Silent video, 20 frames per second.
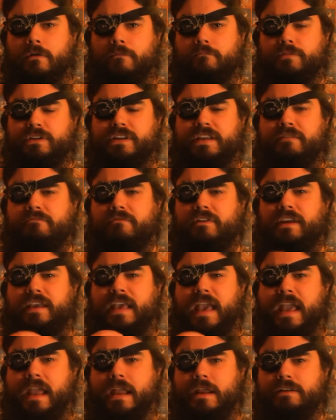But he
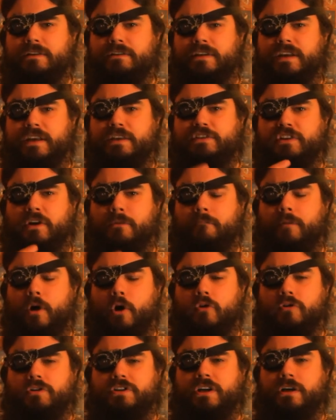regained his
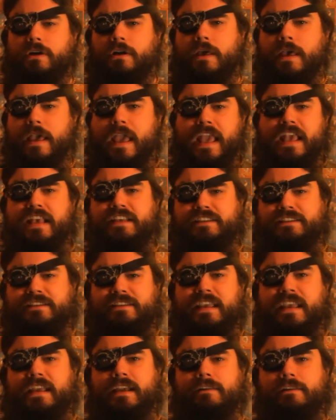composure. He
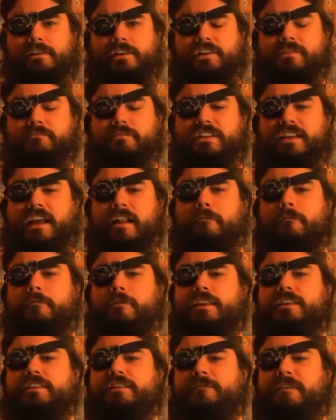steeled himself
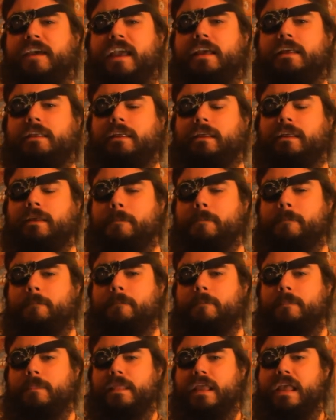with his faith,
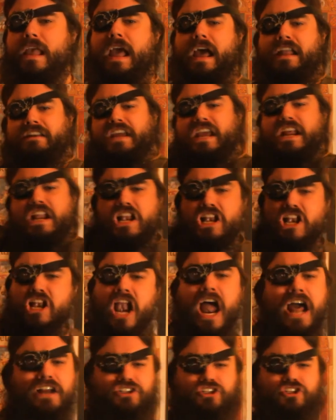and he
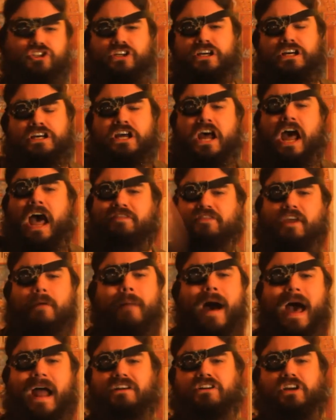lashed at the
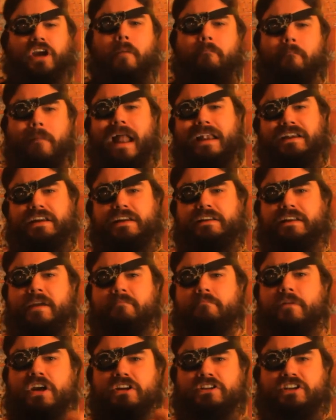man, commanding
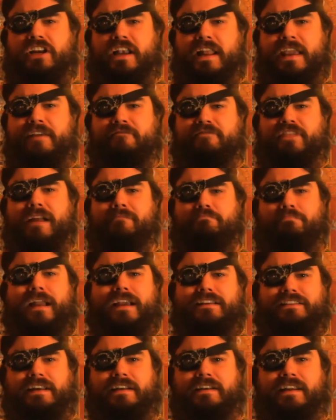him to leave that
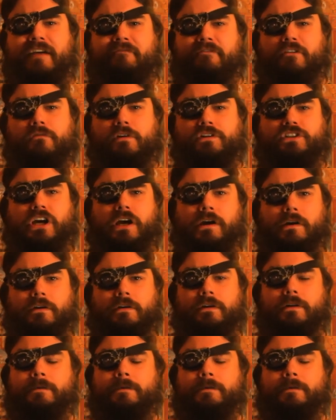place and never return.